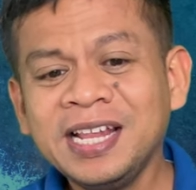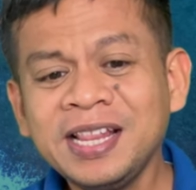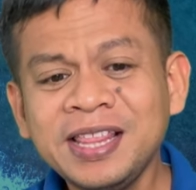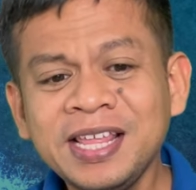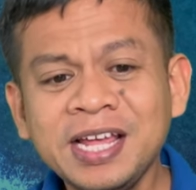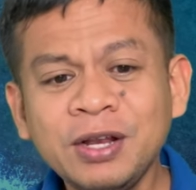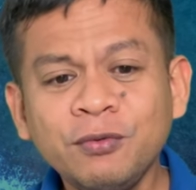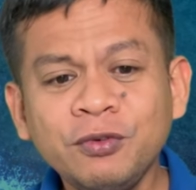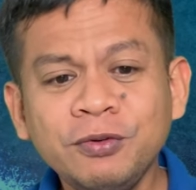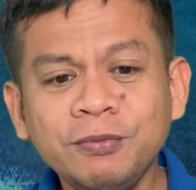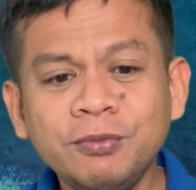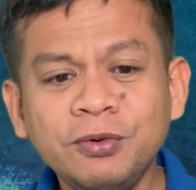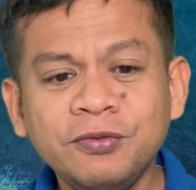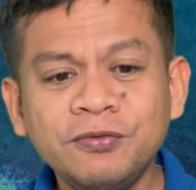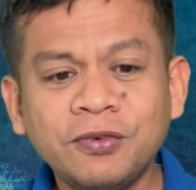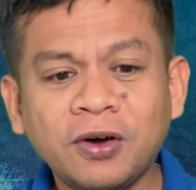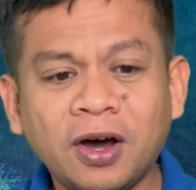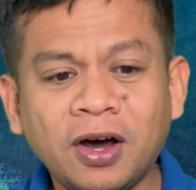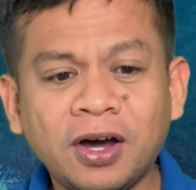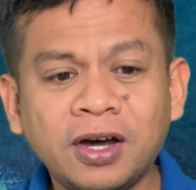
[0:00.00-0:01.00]
And then we
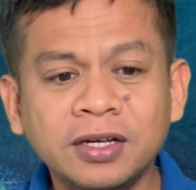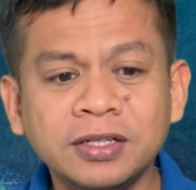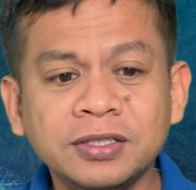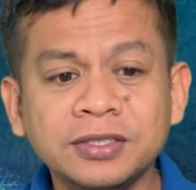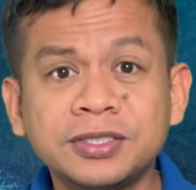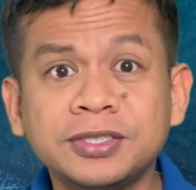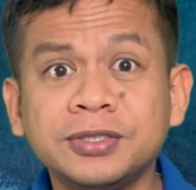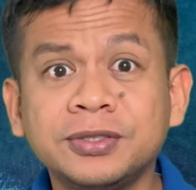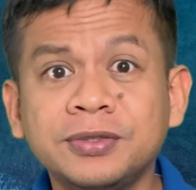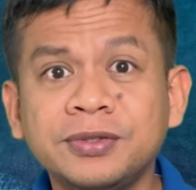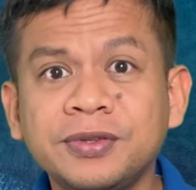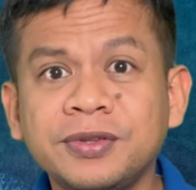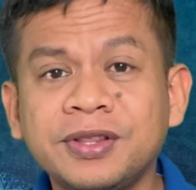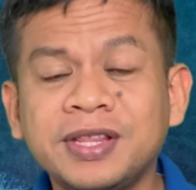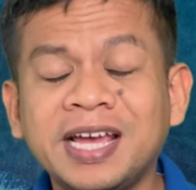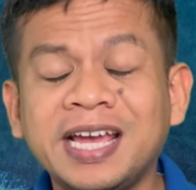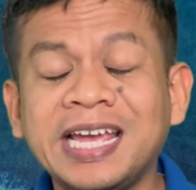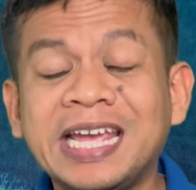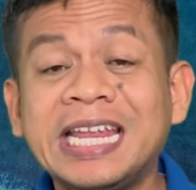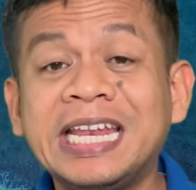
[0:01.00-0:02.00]
move on to
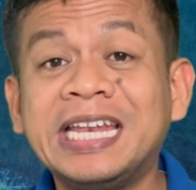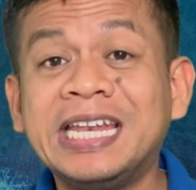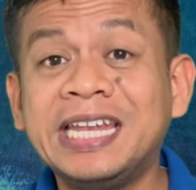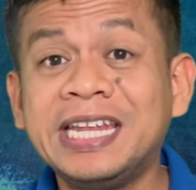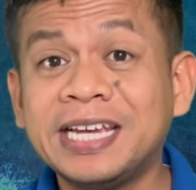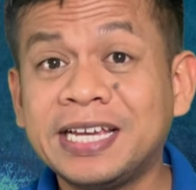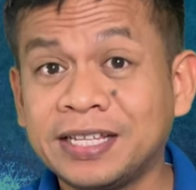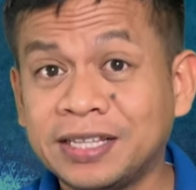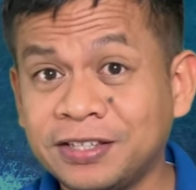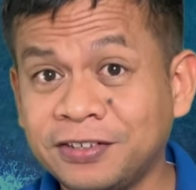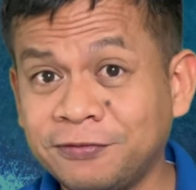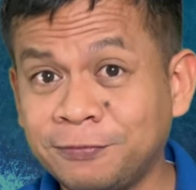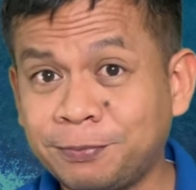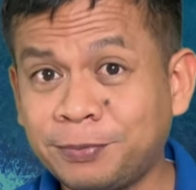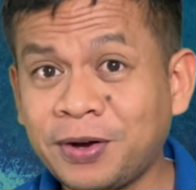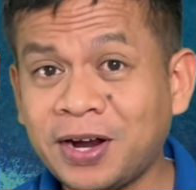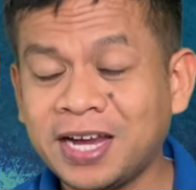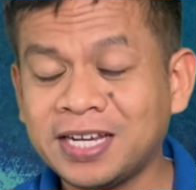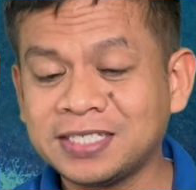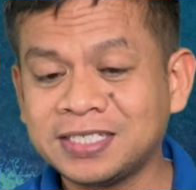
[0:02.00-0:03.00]
the indicative
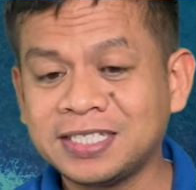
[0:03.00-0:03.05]
price.